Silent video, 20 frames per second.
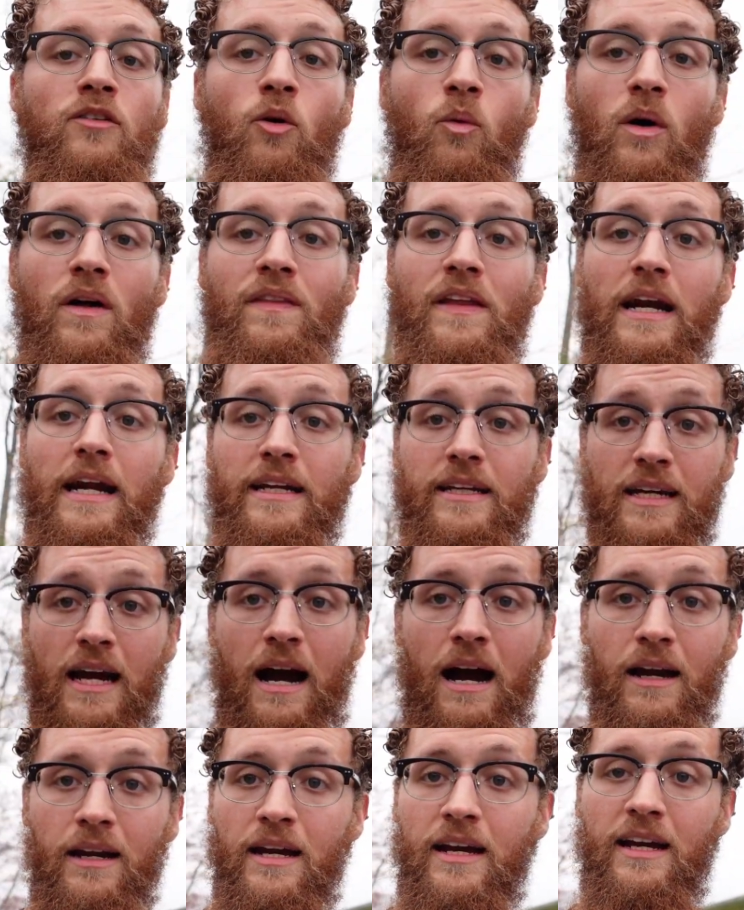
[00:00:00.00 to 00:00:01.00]
The one that I
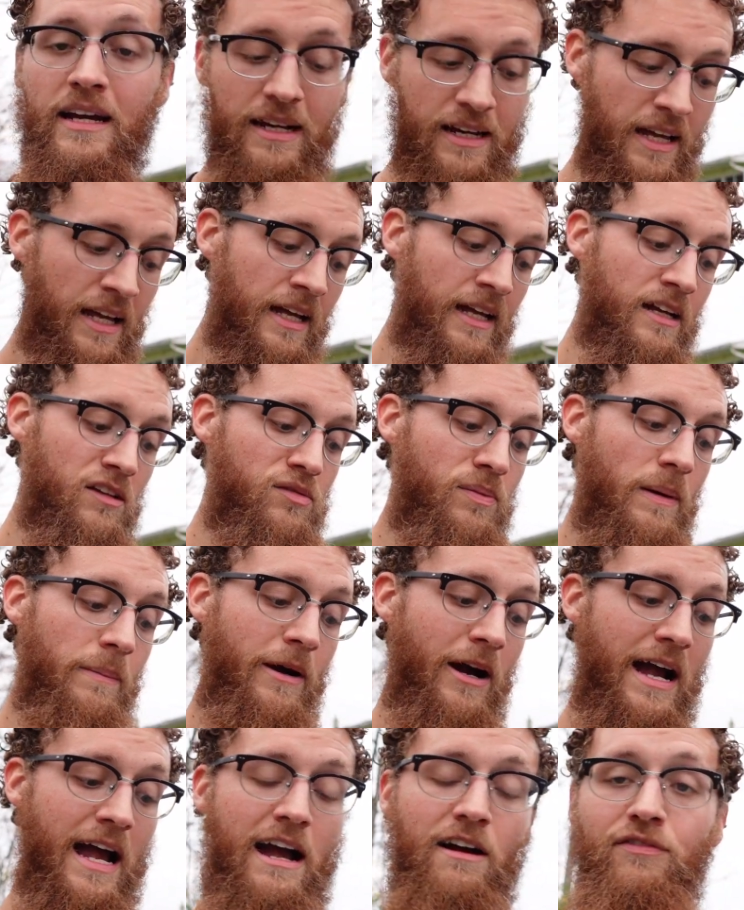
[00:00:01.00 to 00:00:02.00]
got it's been
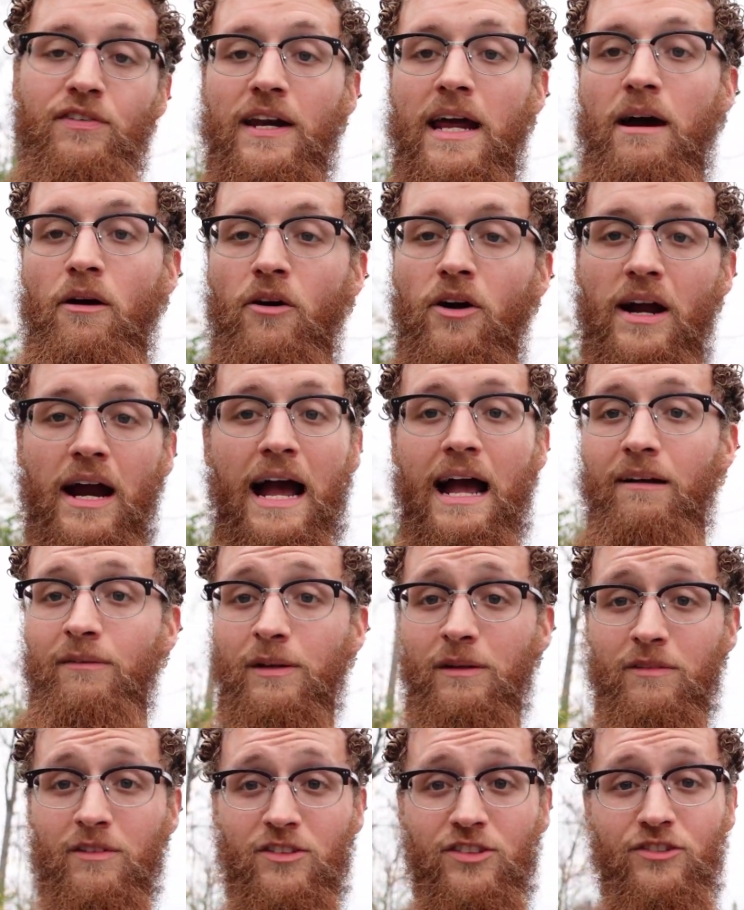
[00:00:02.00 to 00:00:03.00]
about half an hour. I
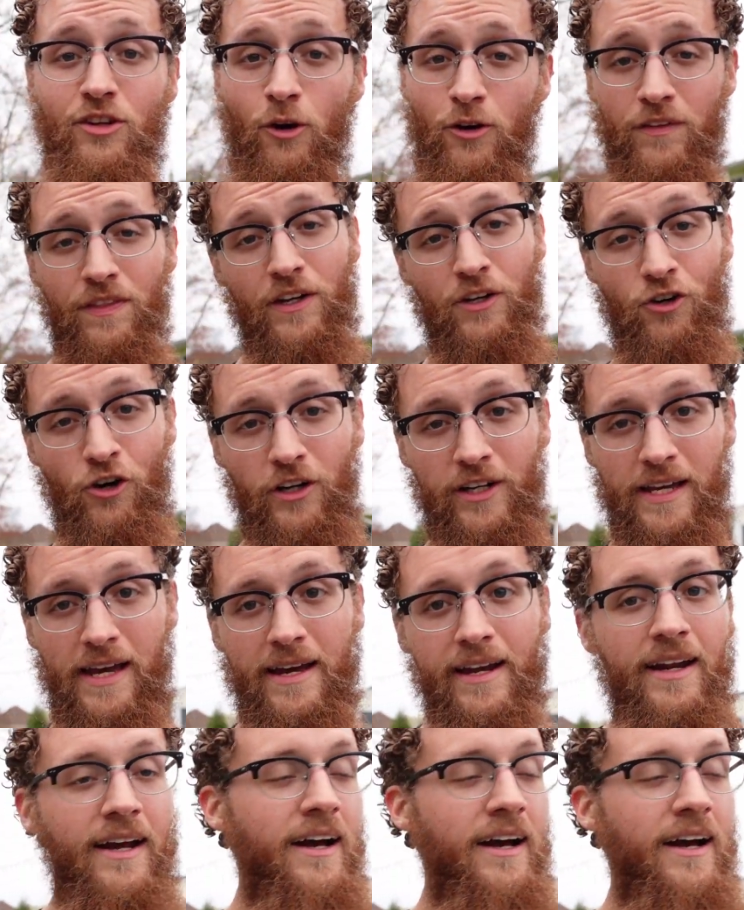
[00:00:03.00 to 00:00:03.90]
haven't even started the crook yet.